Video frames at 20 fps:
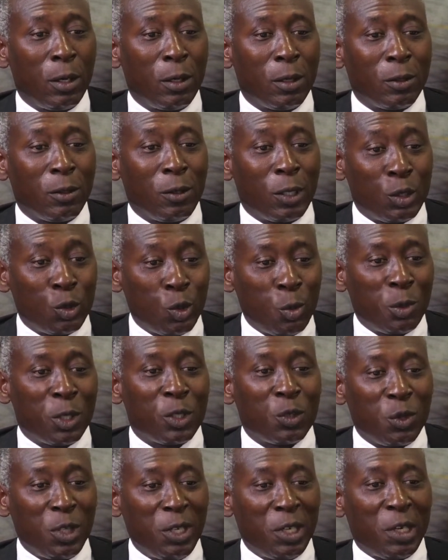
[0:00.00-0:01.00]
Grasshoppers,
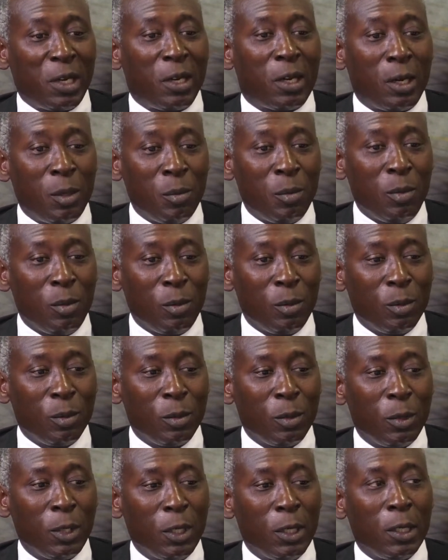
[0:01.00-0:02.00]
when they come,
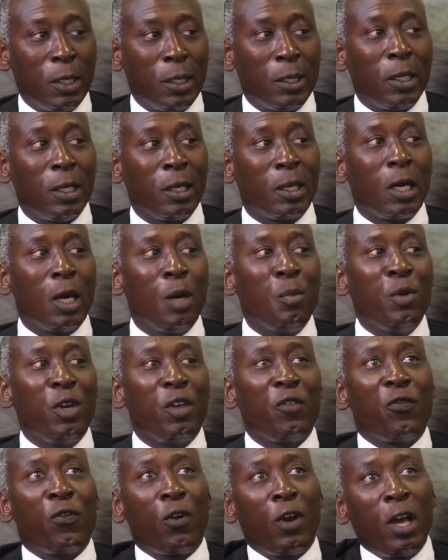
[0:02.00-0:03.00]
they
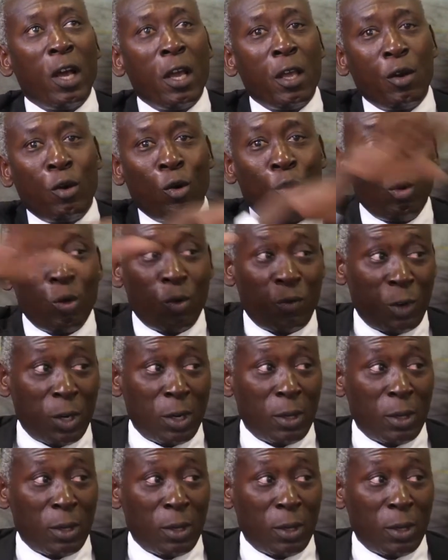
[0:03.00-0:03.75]
fly all over.